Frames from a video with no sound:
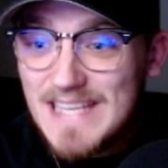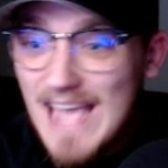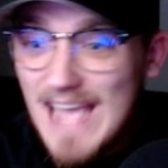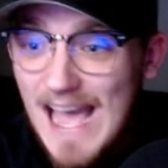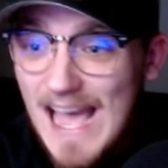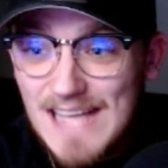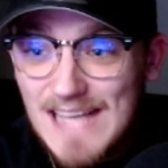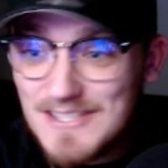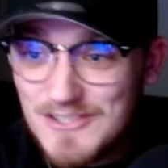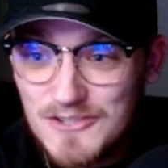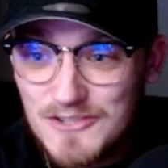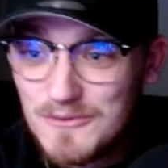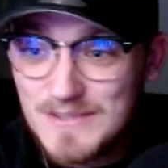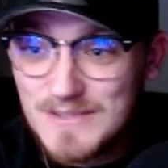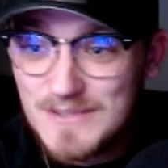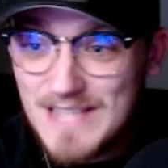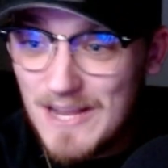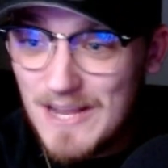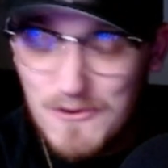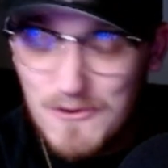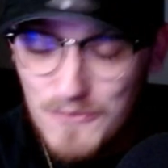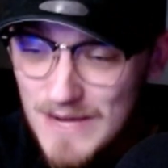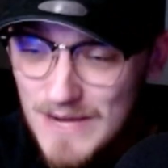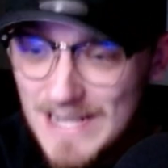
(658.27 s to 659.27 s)
caster was
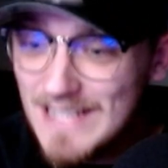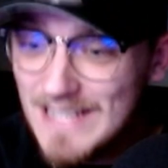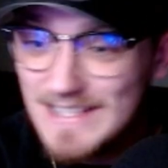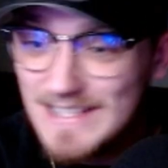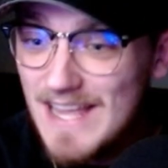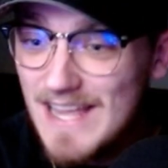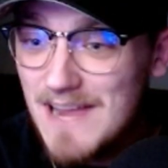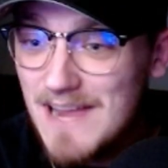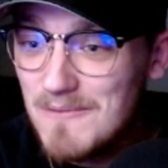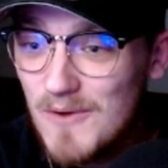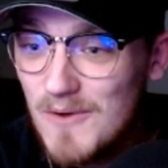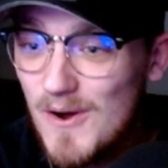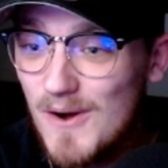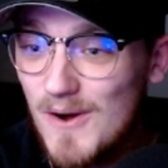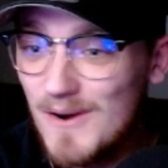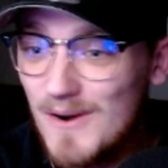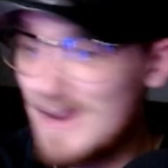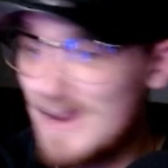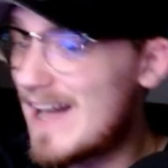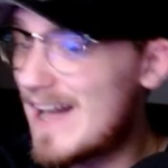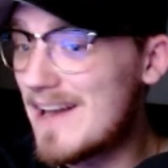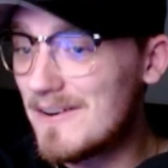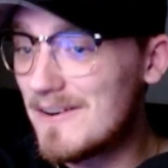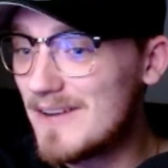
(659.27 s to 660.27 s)
like reading the name
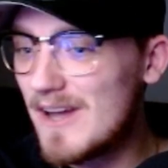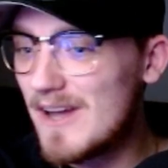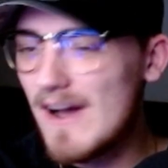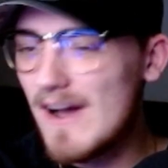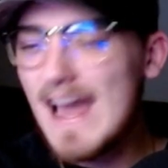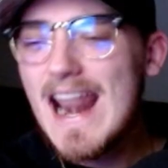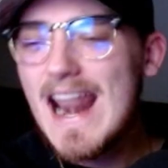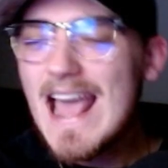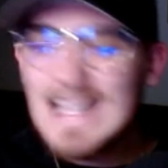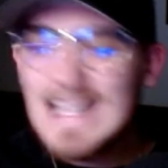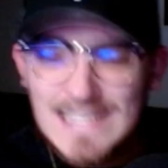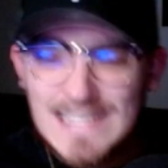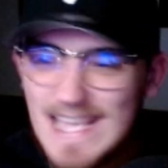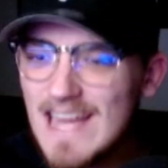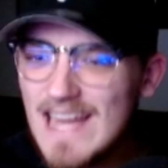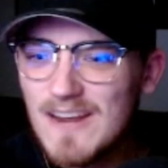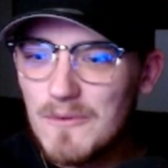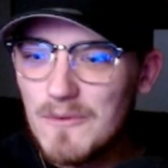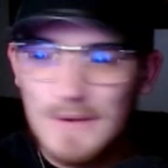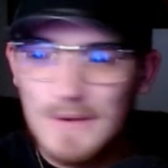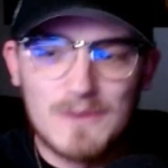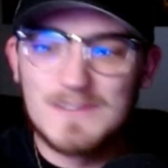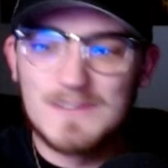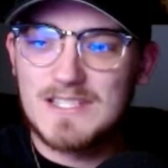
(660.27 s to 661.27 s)
wrong. I don't know. And I get
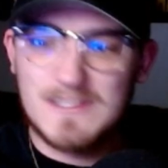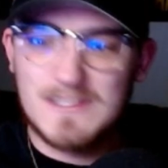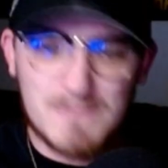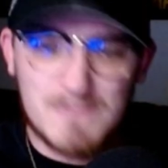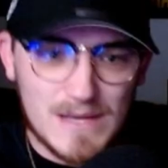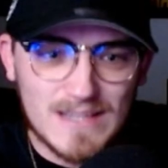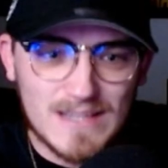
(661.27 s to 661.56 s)
it. We don't spell